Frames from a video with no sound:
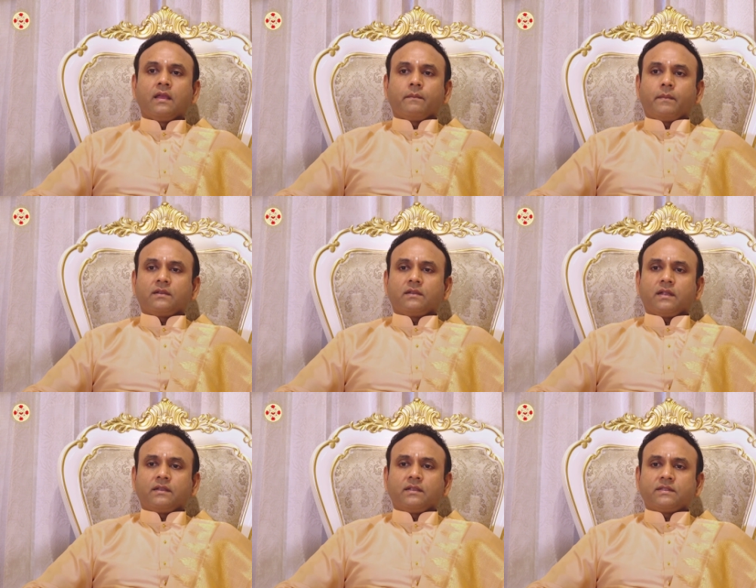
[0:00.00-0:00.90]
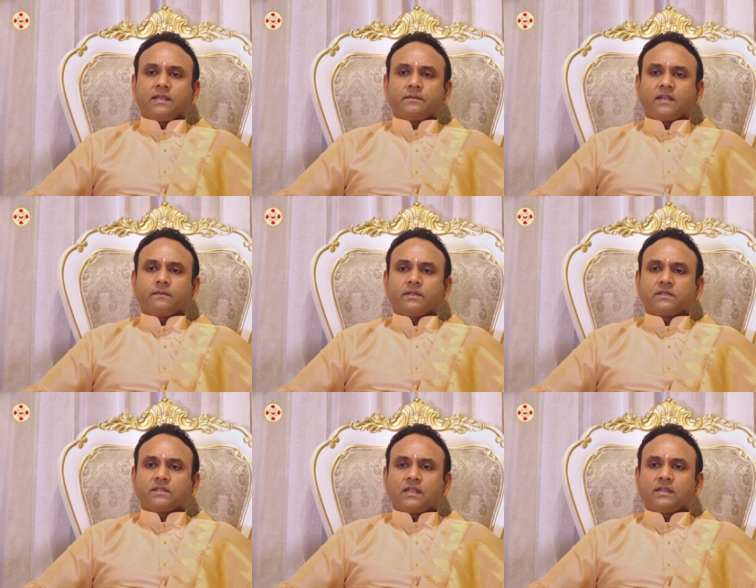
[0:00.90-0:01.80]
But at the same time, I
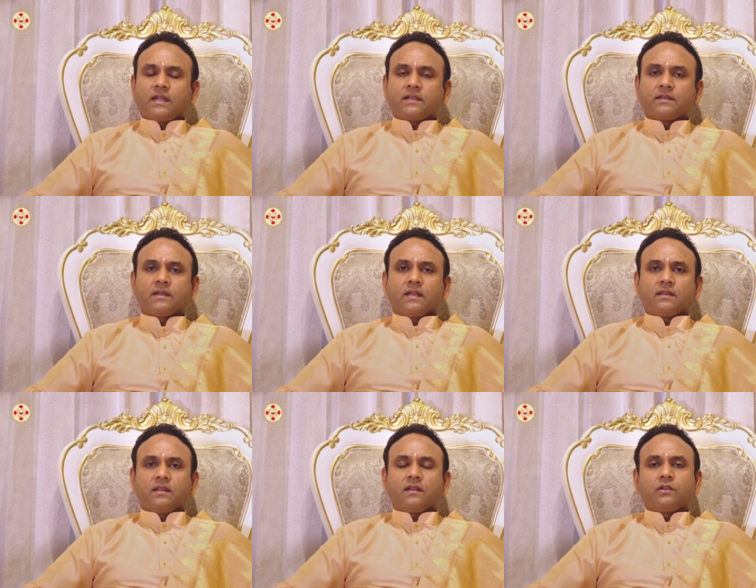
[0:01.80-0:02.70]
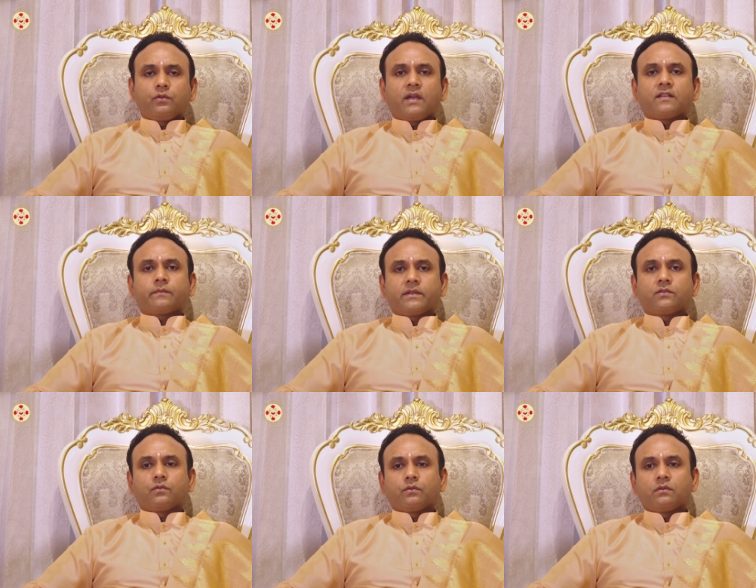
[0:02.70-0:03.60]
must tell that there are two aspects
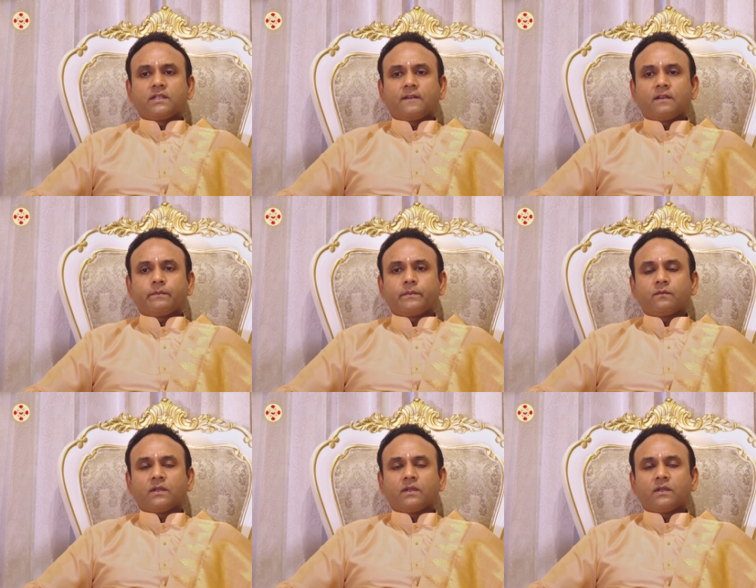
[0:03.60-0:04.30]
to rural development.